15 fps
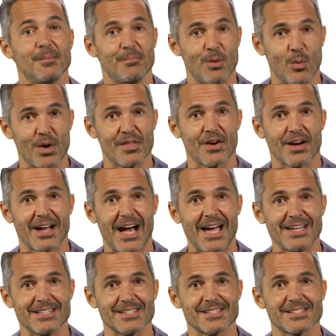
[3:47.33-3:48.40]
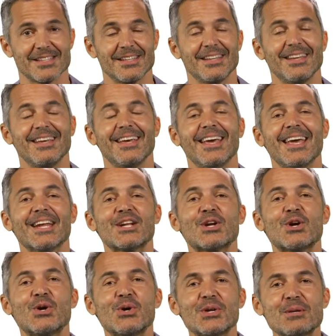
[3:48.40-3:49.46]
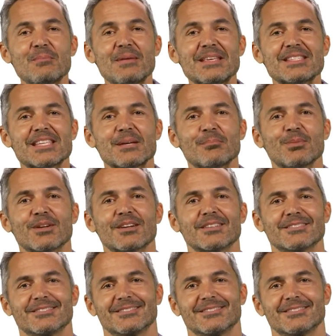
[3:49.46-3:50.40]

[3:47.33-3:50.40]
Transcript: but with our guidance, it couldn't be simpler.